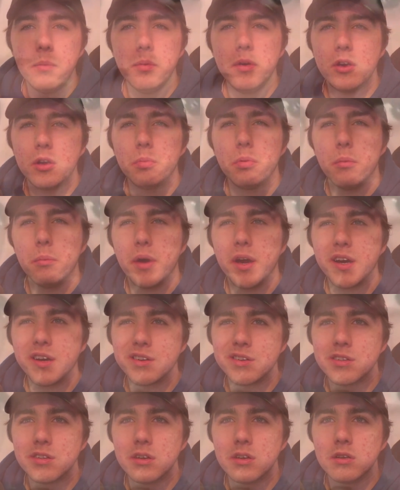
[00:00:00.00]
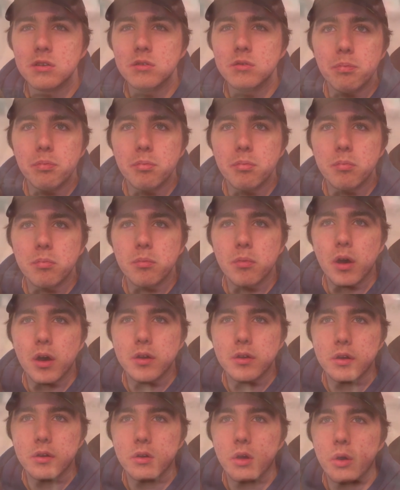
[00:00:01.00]
you could put Magnussen. I
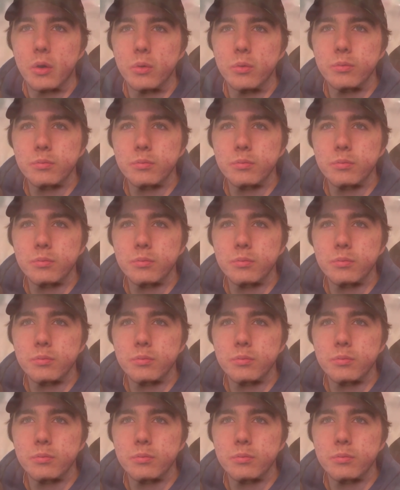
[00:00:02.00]
don't know.